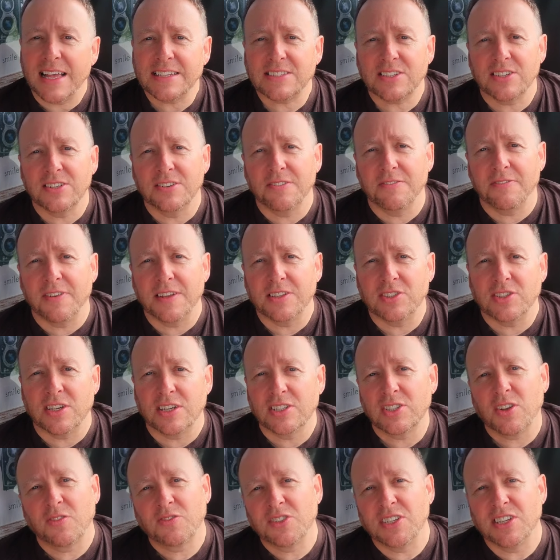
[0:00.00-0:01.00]
Aston and
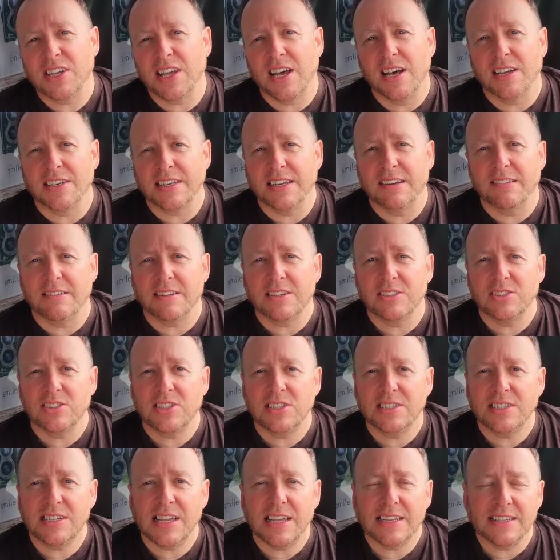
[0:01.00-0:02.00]
Fincher, because obviously you can't hear her,
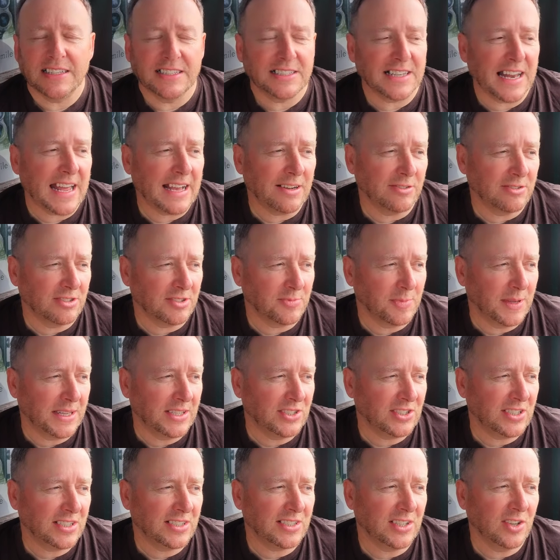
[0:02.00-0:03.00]
because she ain't as loud as
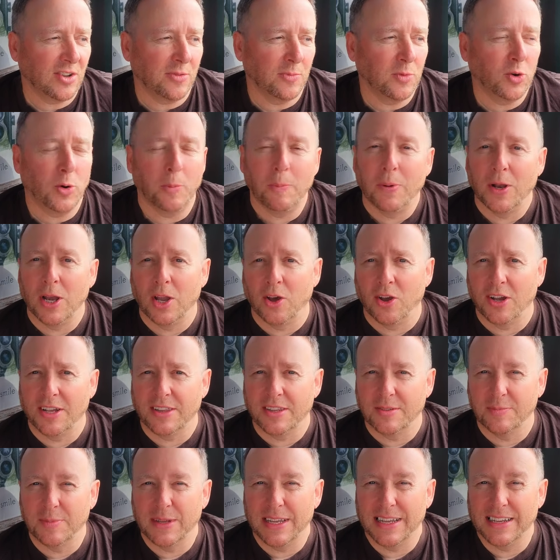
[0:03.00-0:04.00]
me. She's a lot more
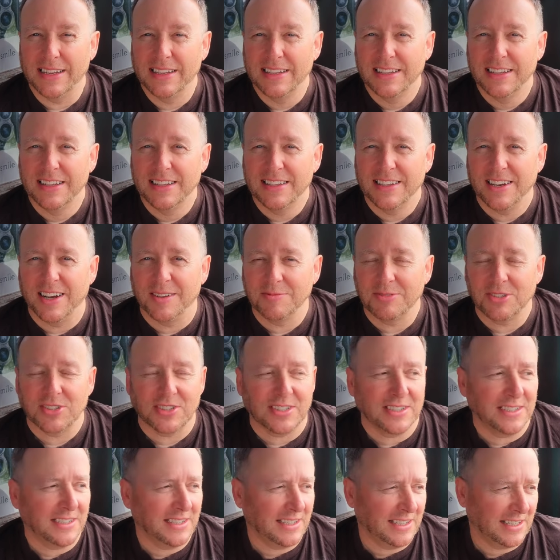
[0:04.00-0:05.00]
polite than me. I'm
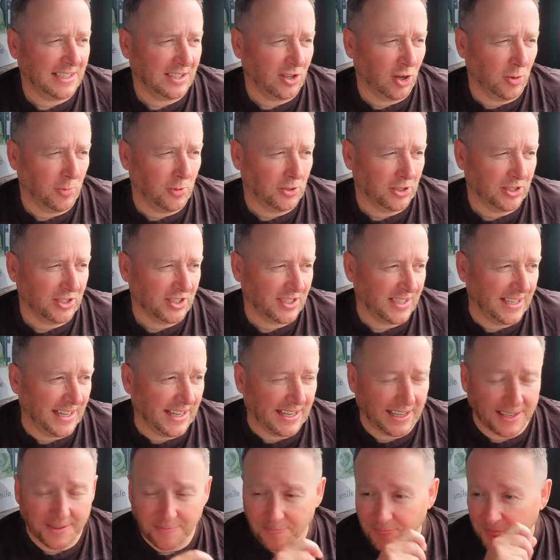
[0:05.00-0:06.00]
just a gob on a
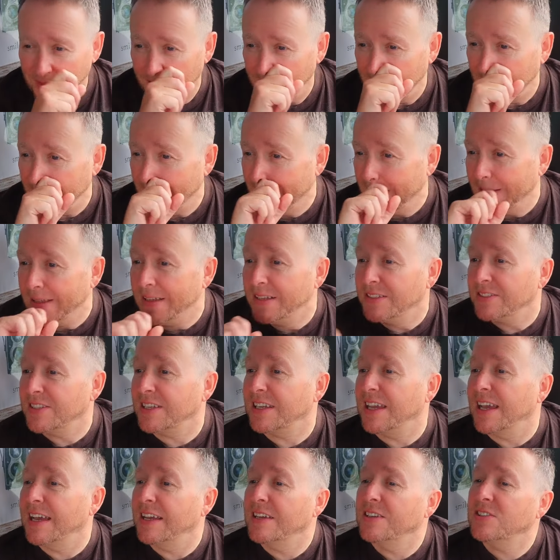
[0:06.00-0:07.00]
stick.
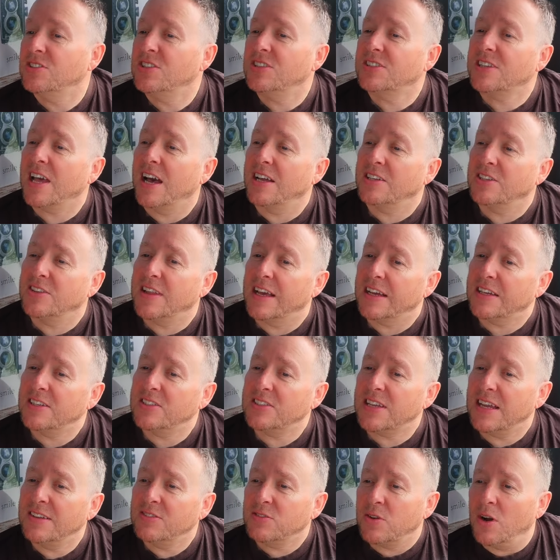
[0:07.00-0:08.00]
So yeah, she's got to do that,
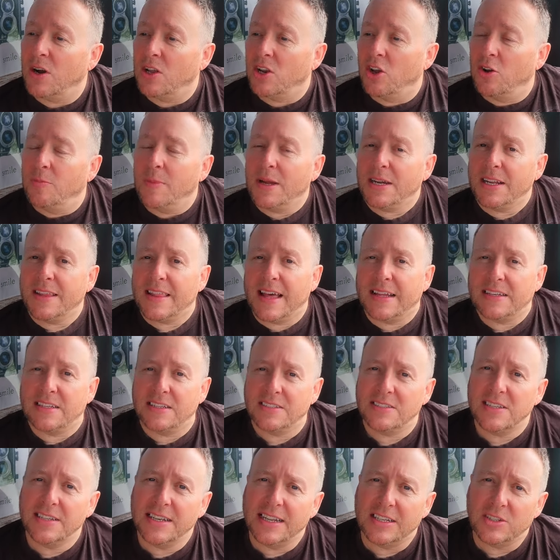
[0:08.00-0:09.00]
because it saves quite a lot of money, that
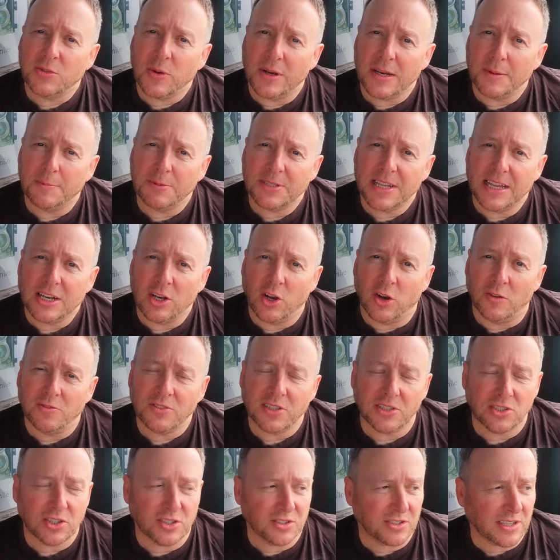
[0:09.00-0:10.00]
does, doesn't it? 20%
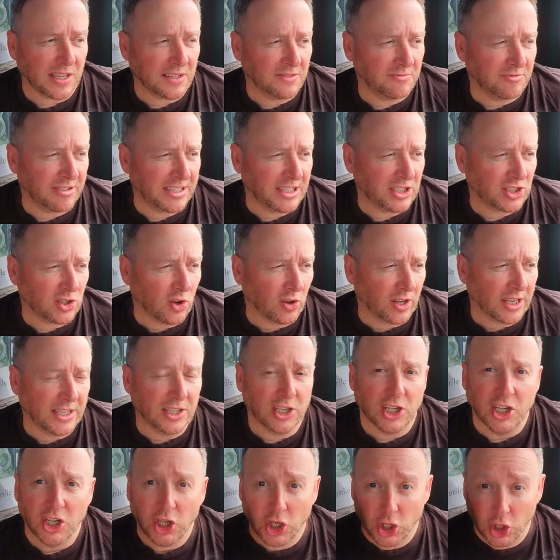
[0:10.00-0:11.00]
off, so she's
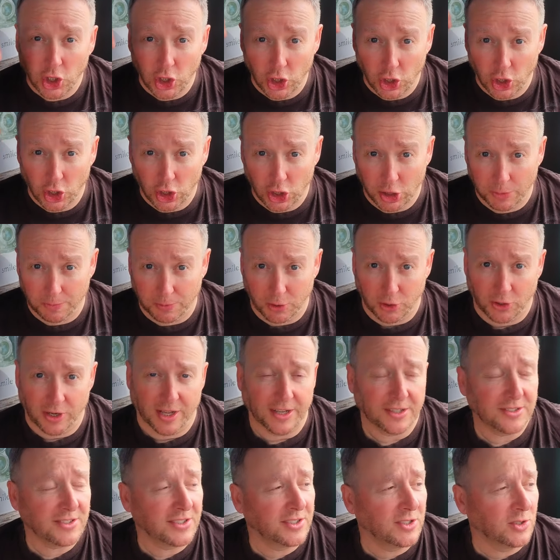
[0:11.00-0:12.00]
restocking her
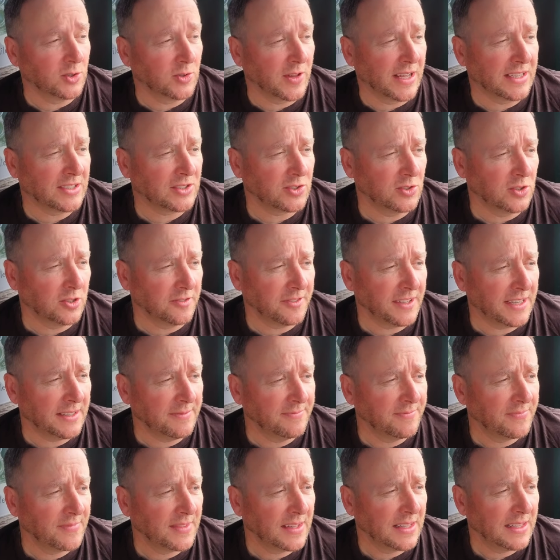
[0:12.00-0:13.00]
products and all that sort of
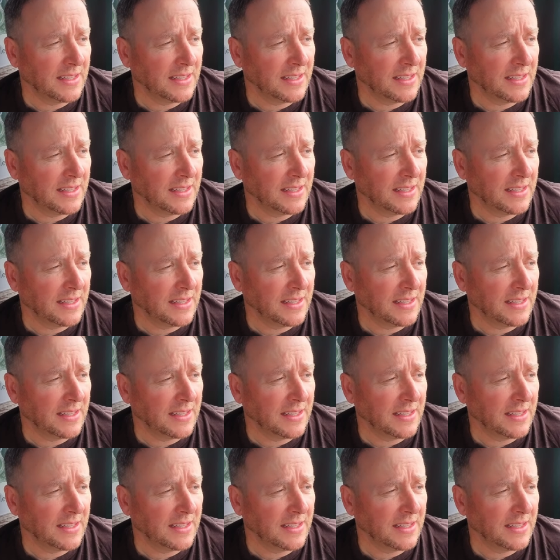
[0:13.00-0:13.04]
thing.